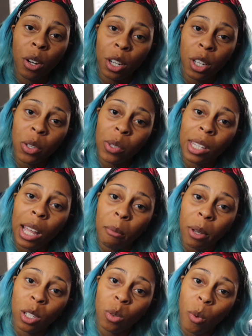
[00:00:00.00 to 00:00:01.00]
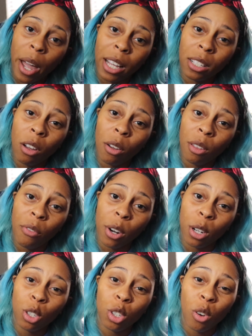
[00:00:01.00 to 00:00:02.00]
want to use that much wax on the
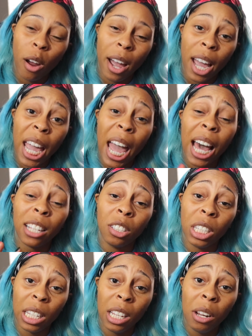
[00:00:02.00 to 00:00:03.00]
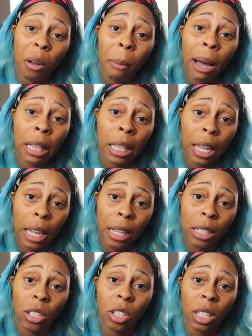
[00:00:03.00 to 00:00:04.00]
first try. I did it on my
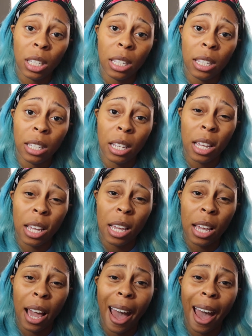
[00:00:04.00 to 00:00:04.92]
legs just to see